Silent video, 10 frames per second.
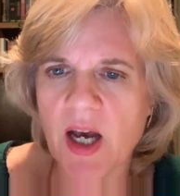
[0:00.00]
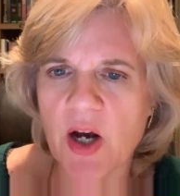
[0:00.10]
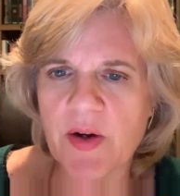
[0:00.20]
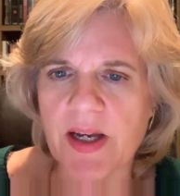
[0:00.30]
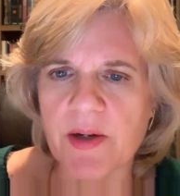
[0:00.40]

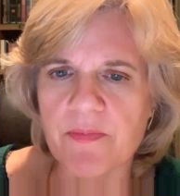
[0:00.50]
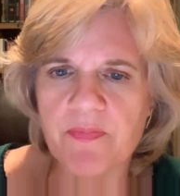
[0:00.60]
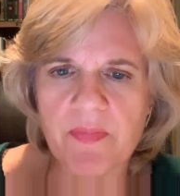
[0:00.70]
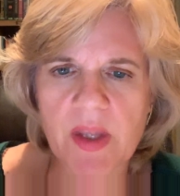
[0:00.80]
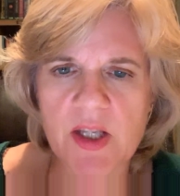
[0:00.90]
Okay,
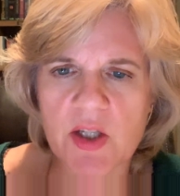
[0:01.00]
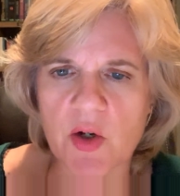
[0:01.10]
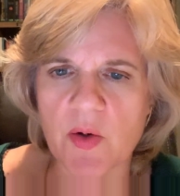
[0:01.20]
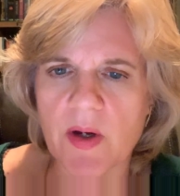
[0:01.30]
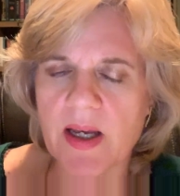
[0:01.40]

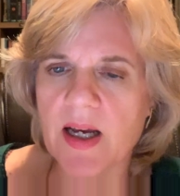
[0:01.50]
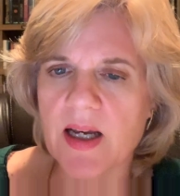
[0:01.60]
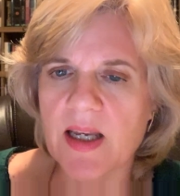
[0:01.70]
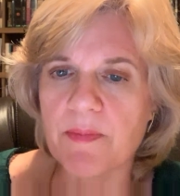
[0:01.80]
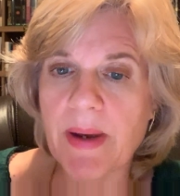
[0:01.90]
so
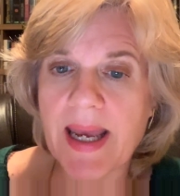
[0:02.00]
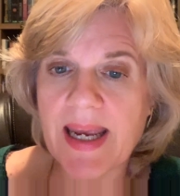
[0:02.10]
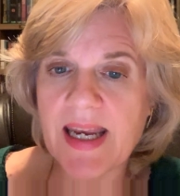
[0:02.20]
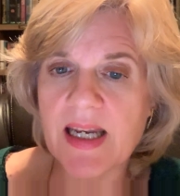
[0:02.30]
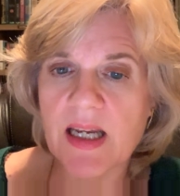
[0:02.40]
in
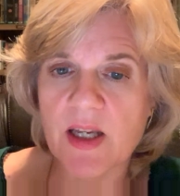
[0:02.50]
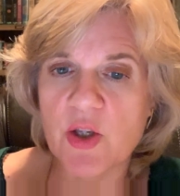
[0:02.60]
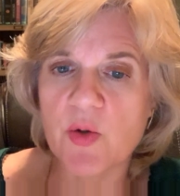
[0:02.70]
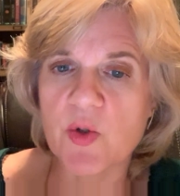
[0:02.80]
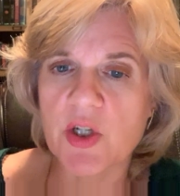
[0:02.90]
pain
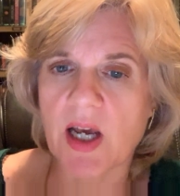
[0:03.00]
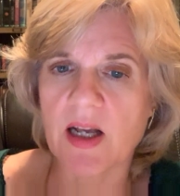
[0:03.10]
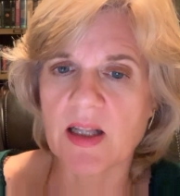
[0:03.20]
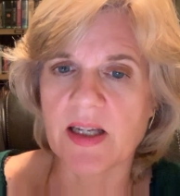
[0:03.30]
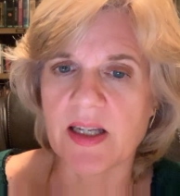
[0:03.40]
you
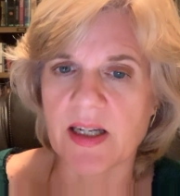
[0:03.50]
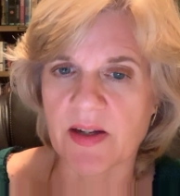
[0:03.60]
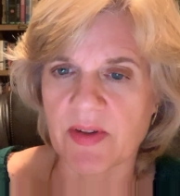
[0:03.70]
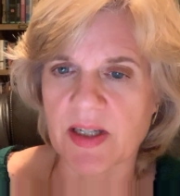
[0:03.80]
shall eat of